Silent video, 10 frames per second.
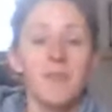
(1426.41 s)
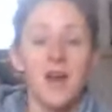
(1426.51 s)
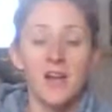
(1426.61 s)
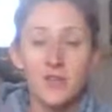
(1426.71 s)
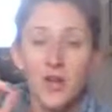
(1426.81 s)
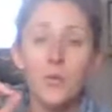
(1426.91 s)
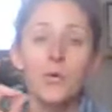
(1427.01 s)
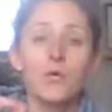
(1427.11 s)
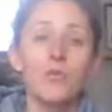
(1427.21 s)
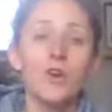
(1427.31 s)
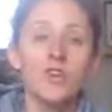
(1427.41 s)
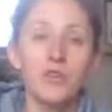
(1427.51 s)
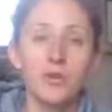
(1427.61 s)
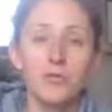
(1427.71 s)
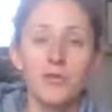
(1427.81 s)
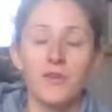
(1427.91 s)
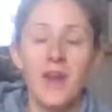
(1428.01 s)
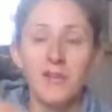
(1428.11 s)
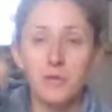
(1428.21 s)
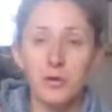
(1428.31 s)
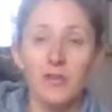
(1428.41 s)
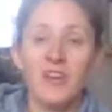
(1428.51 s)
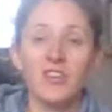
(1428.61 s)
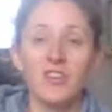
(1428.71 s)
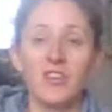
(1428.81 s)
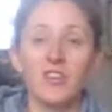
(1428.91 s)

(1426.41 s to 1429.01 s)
and I don't want to rush you through the next progression.